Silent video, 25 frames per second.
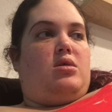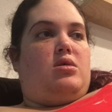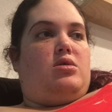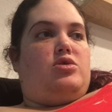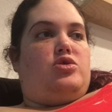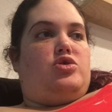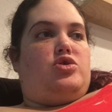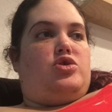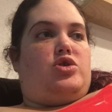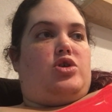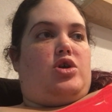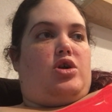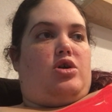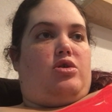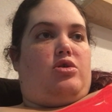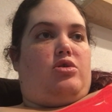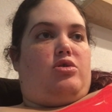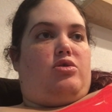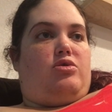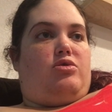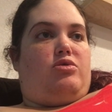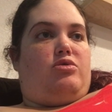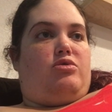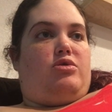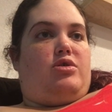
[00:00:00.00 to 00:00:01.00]

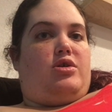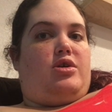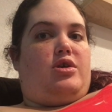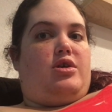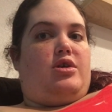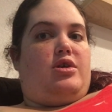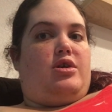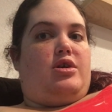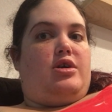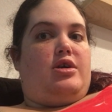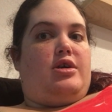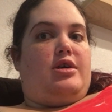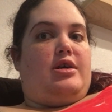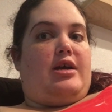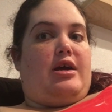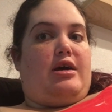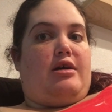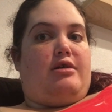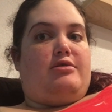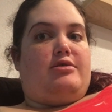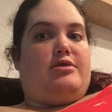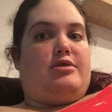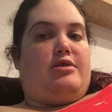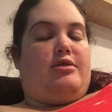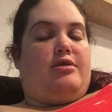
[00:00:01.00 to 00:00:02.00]

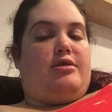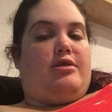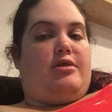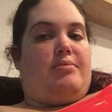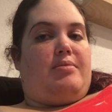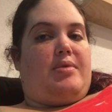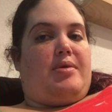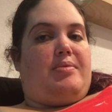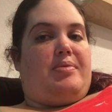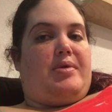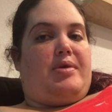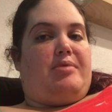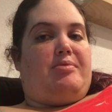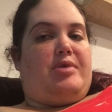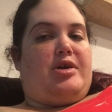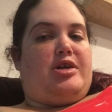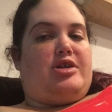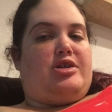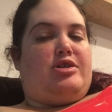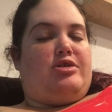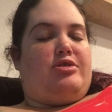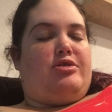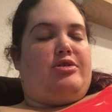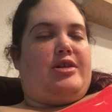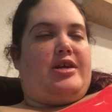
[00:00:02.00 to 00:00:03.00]
So I'll get my blood
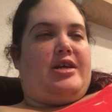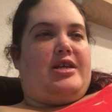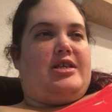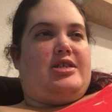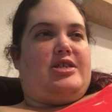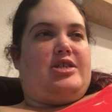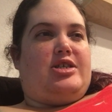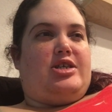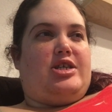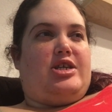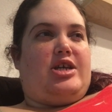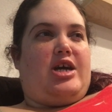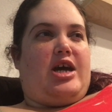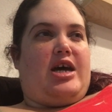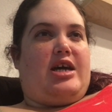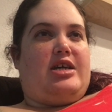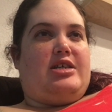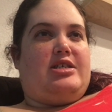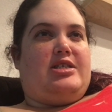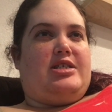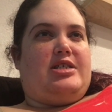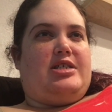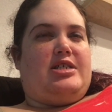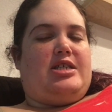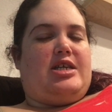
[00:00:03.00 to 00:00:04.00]
pressure and all that
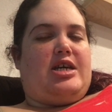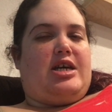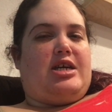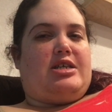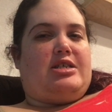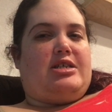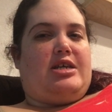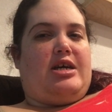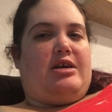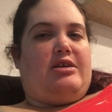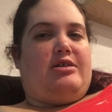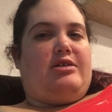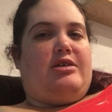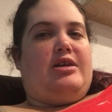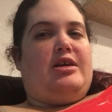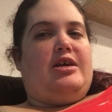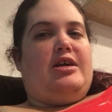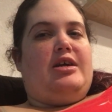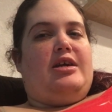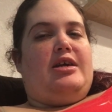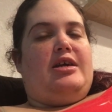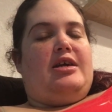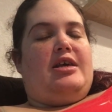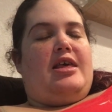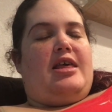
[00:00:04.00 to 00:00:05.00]
jazz checked out.
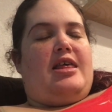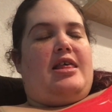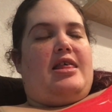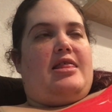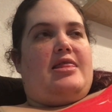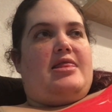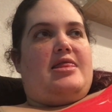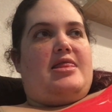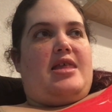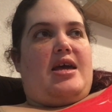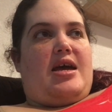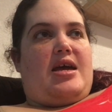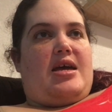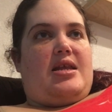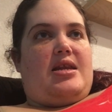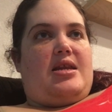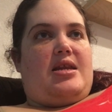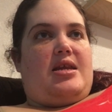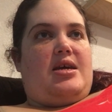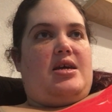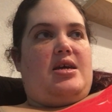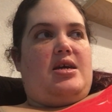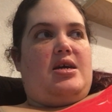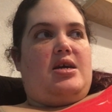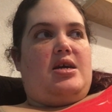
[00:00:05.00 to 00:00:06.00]

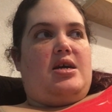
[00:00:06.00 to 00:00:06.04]
Then,